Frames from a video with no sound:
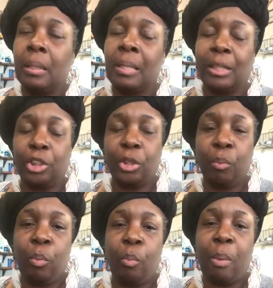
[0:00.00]
Now, I should
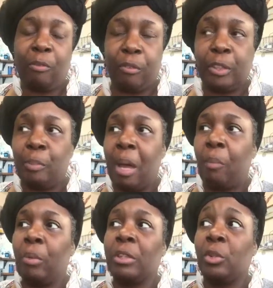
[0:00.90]
have went with my first
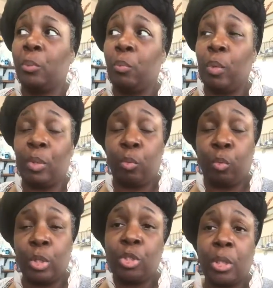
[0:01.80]
mind, with the
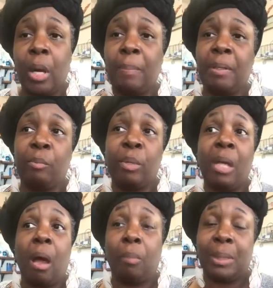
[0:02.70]
original company that
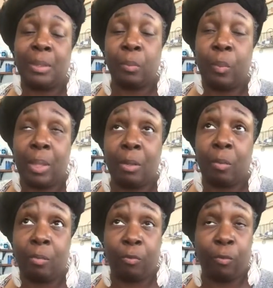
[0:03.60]
we always went
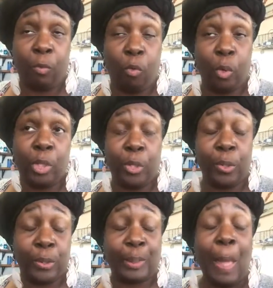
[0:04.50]
for
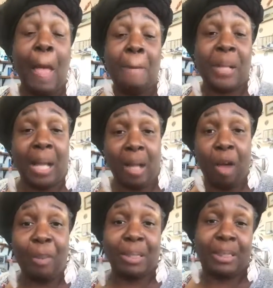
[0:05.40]
years. But I
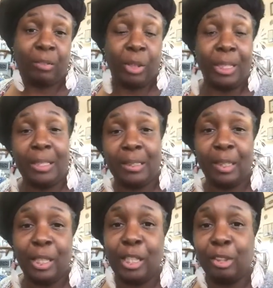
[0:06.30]
called myself getting this
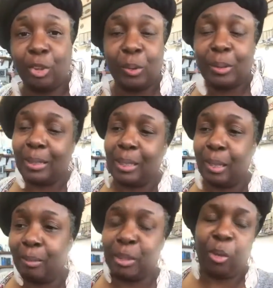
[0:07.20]
little insurance,
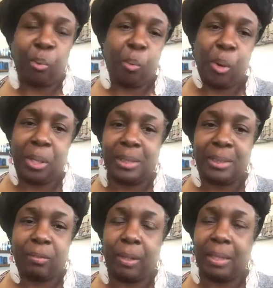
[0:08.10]
thinking it was going to work and
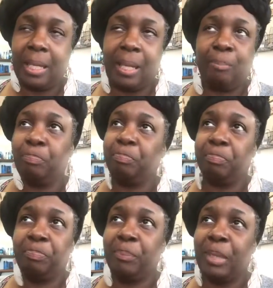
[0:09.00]
stuff like that.
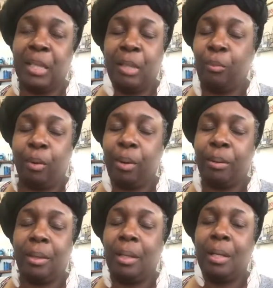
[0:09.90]
It didn't work.